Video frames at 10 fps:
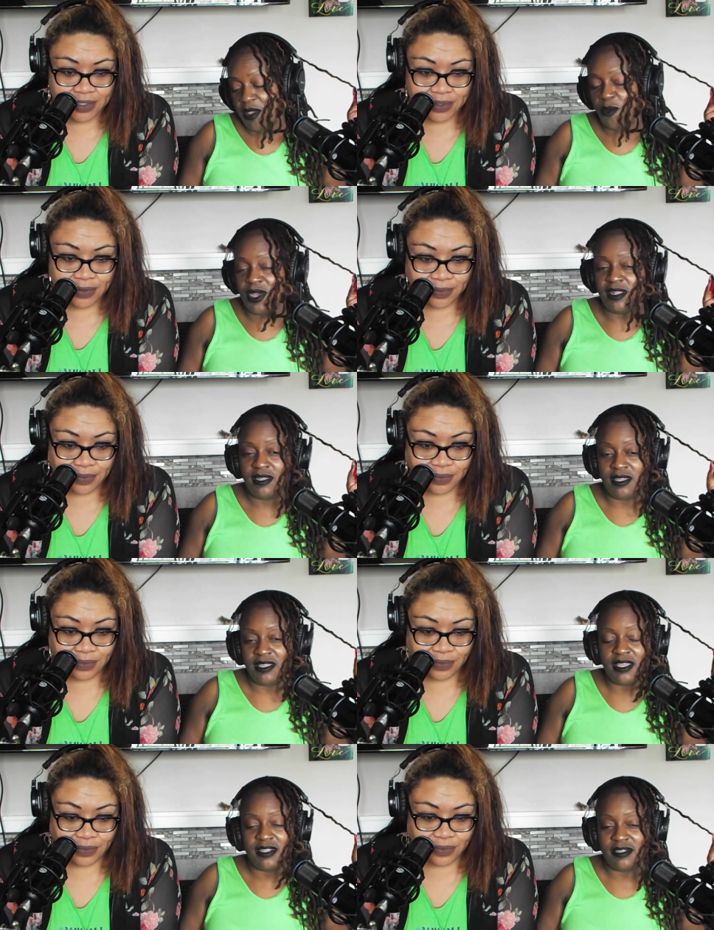Speaker 1: Well,
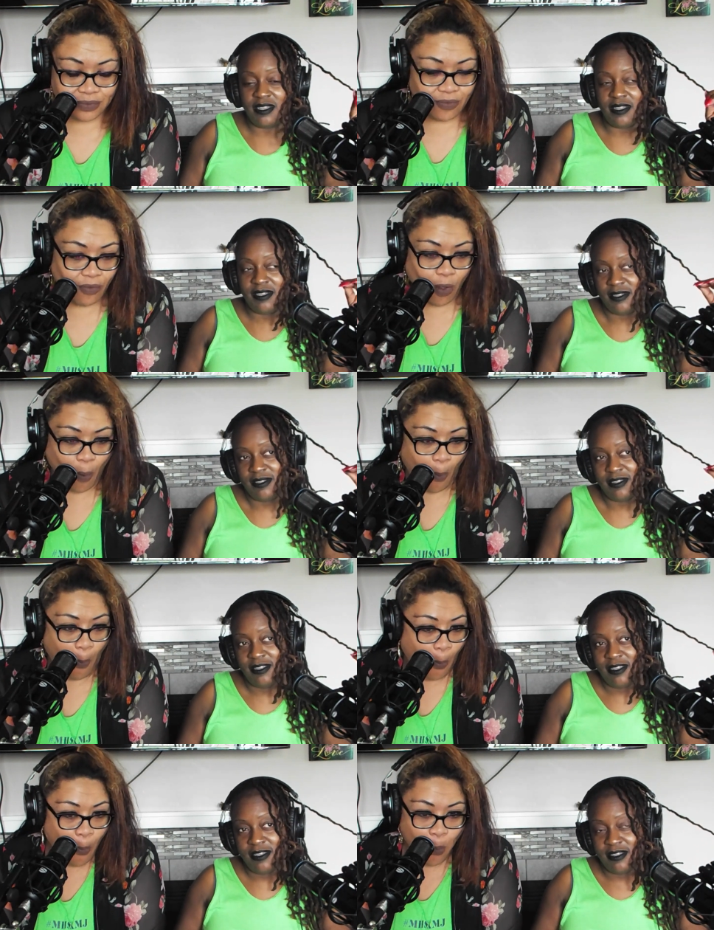it, it
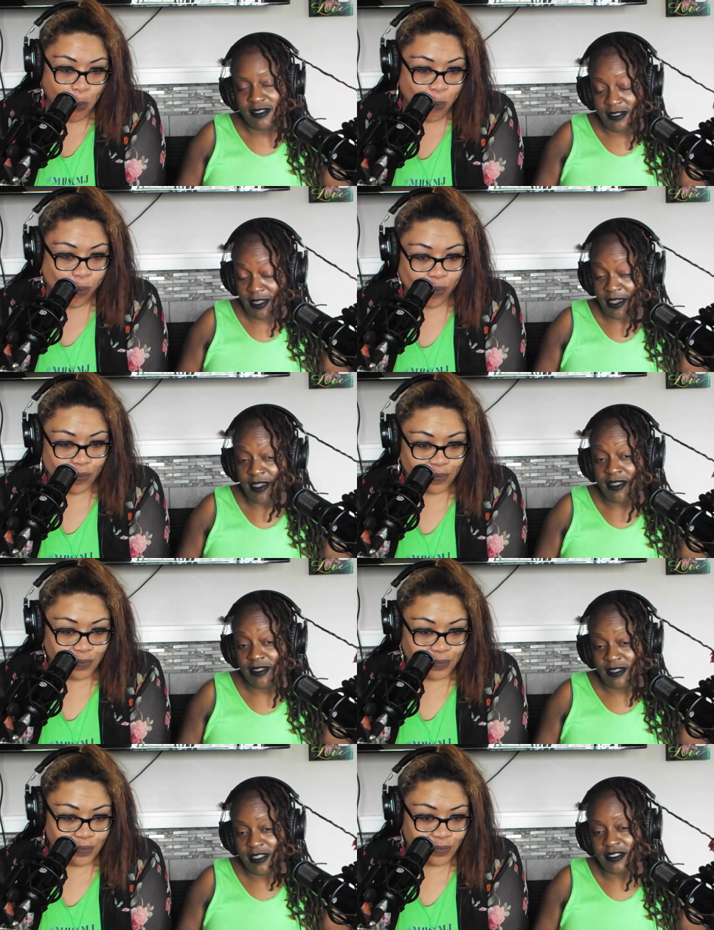yeah,
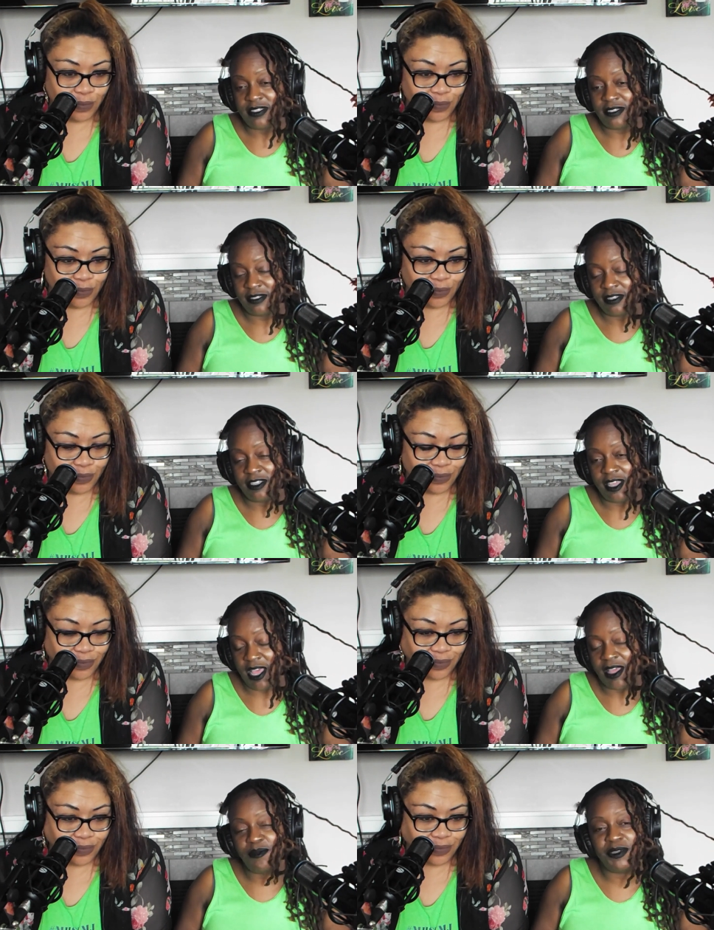it's
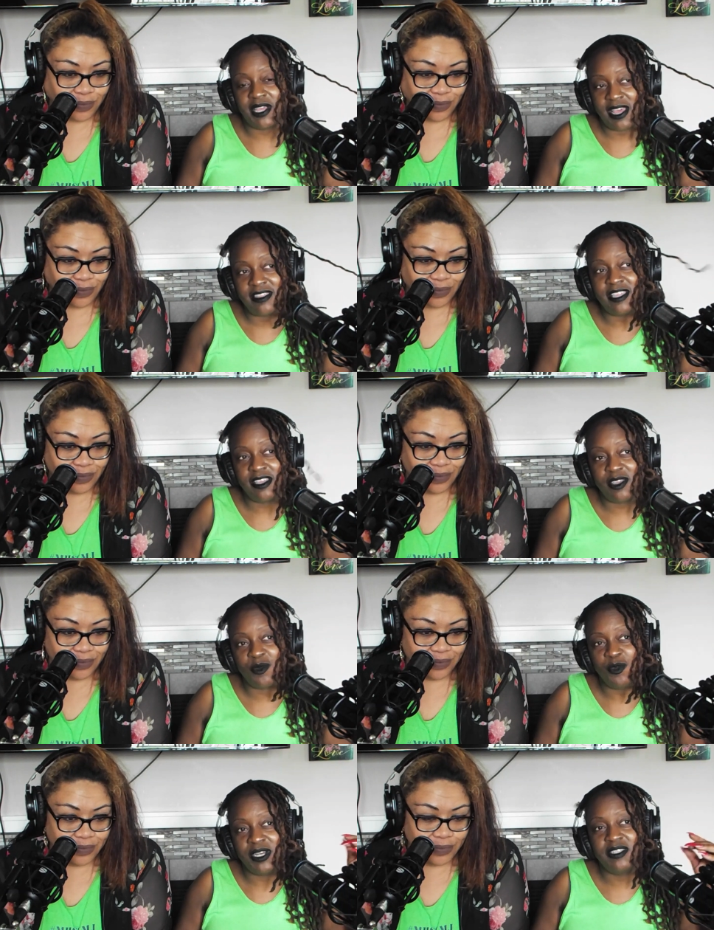I, but I think
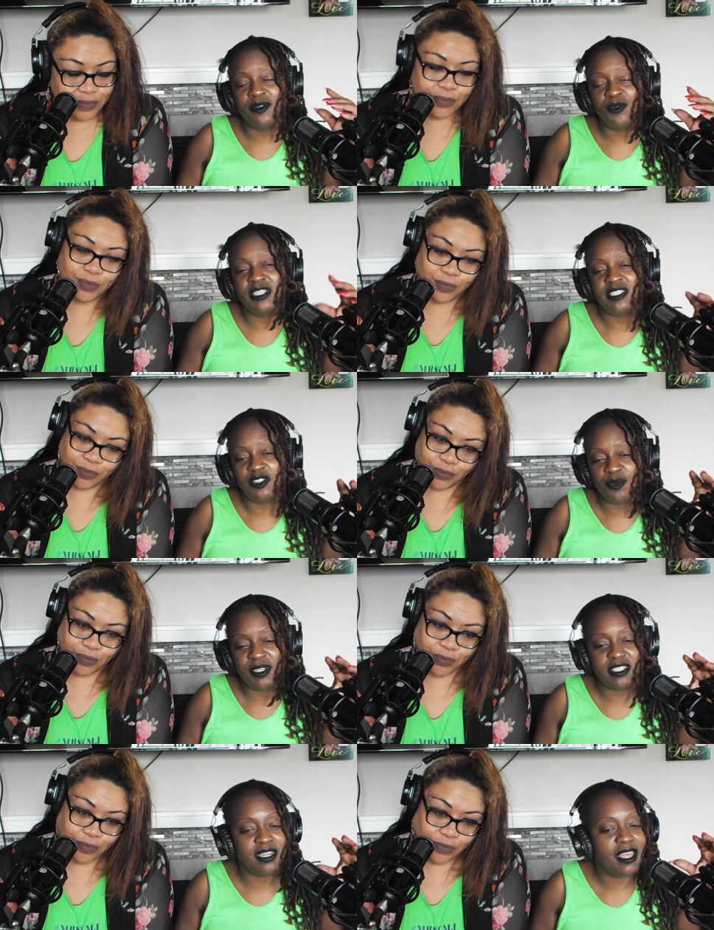when it's, with a
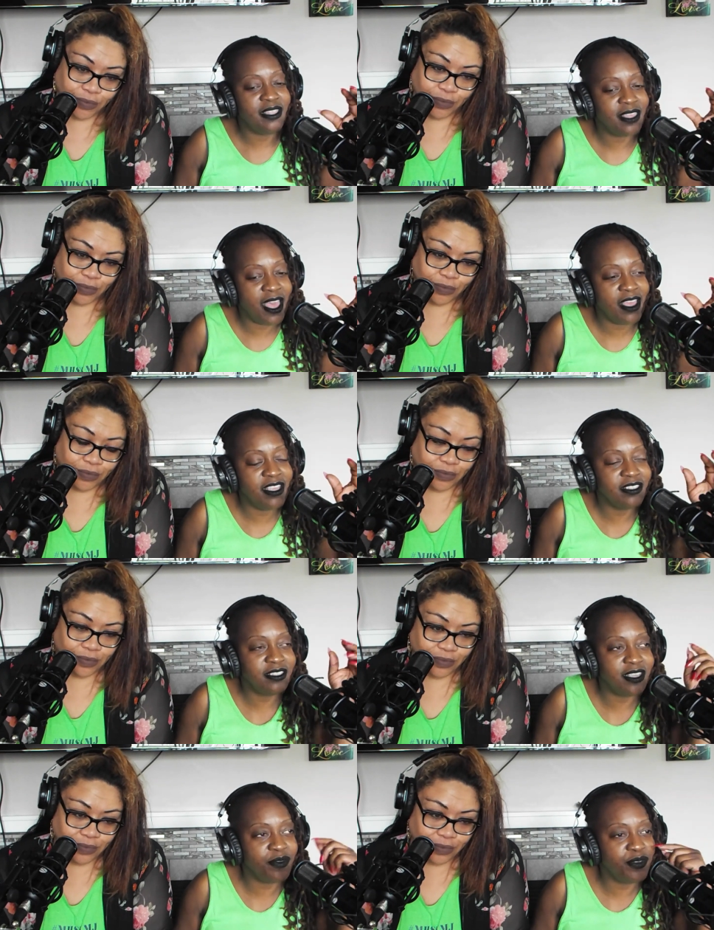situation like that,
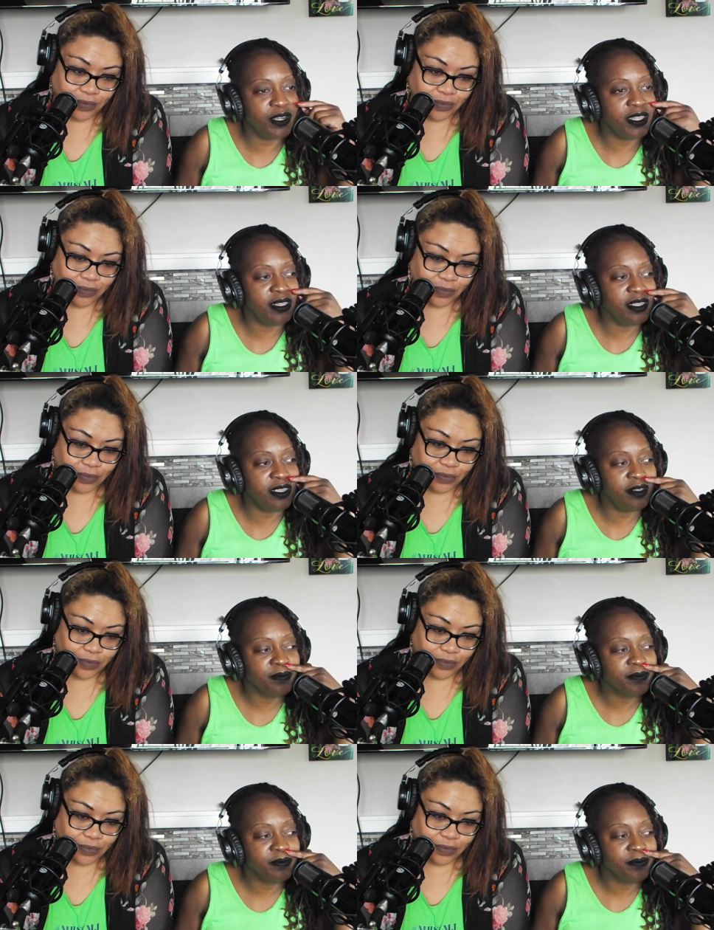it's definitely